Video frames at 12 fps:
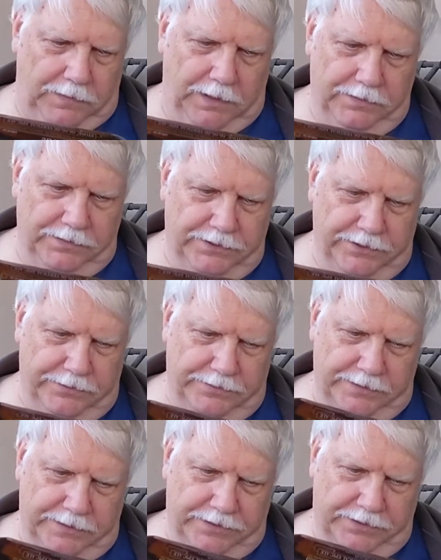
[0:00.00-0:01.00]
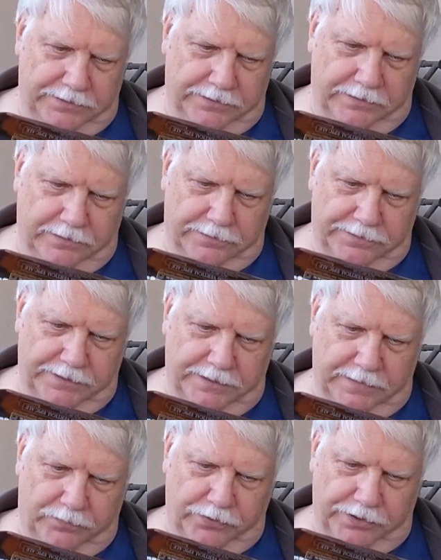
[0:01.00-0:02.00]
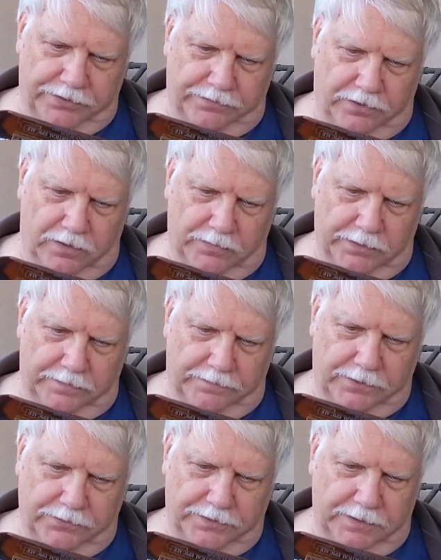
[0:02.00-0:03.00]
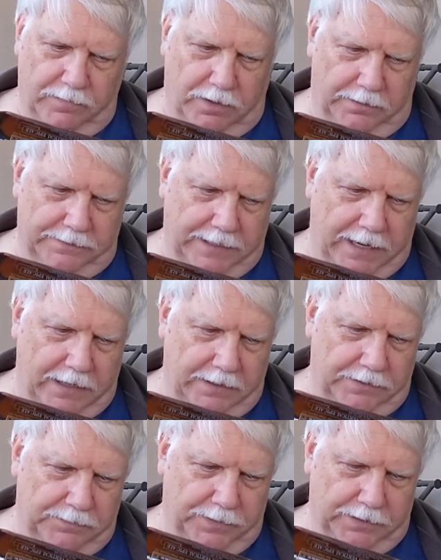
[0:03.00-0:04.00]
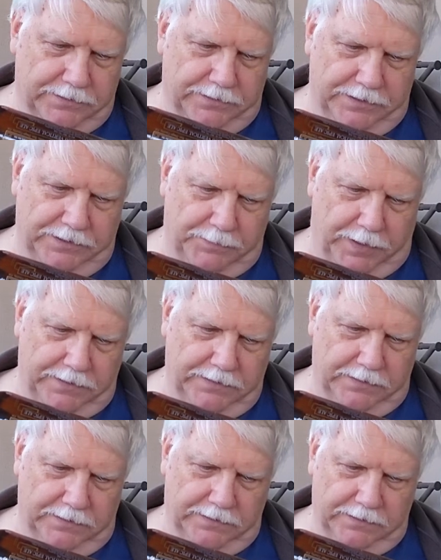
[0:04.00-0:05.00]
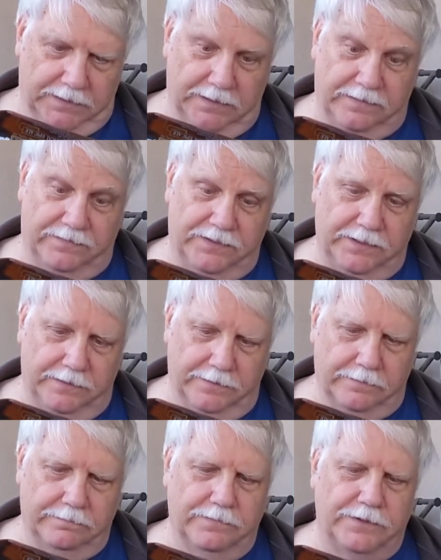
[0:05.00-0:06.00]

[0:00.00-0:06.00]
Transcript: This year's edition, you notice a deep, rich aroma of toasty malts, anise, Belgian yeast spiciness, and a hint of cedar.